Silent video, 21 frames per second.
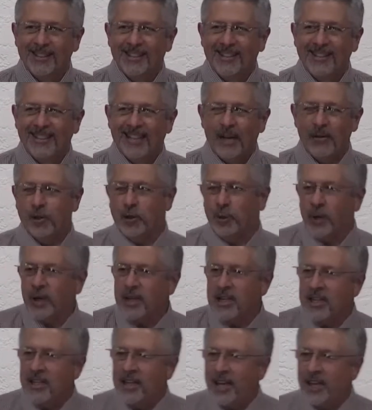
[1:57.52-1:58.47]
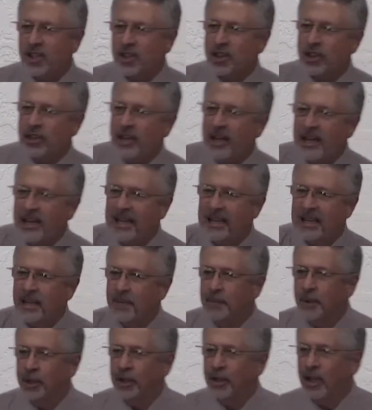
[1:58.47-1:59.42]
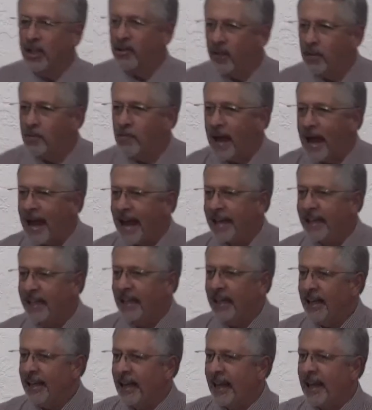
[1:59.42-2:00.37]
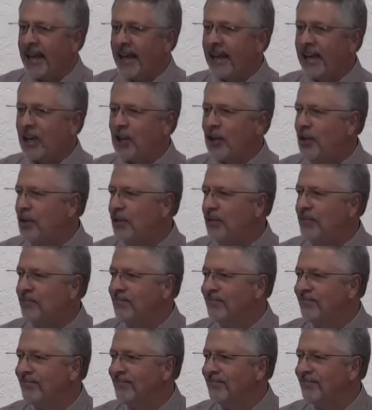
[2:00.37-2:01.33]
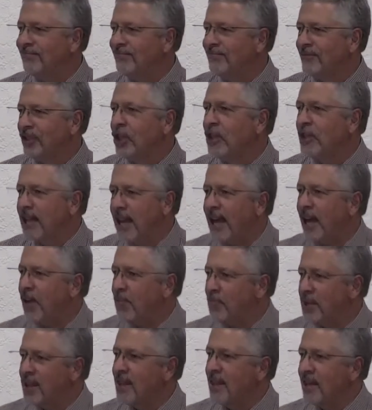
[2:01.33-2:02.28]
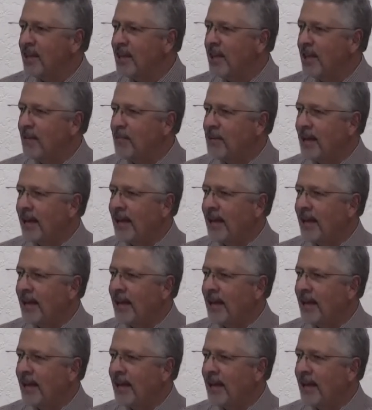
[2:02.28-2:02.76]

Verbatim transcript: I was reading yesterday in the book of Habakkuk, and I couldn't couldn't help but think about